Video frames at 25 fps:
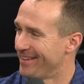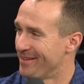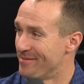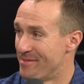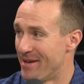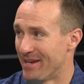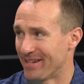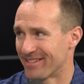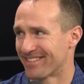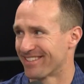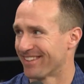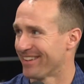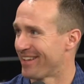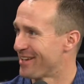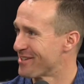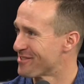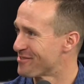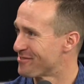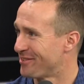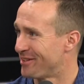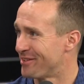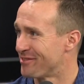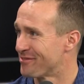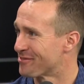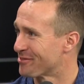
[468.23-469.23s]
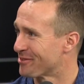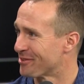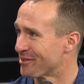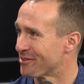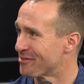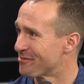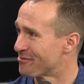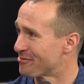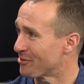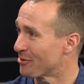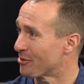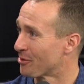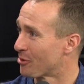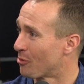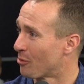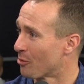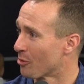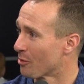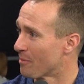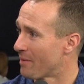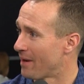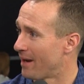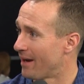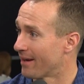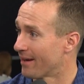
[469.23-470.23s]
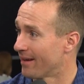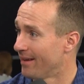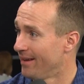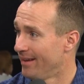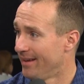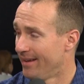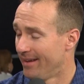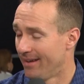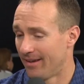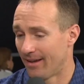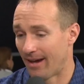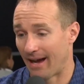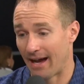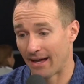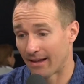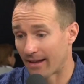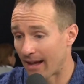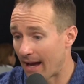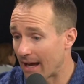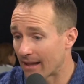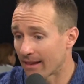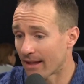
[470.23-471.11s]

it, makes a lot of fun for for a quarterback. Yeah, sure. High, high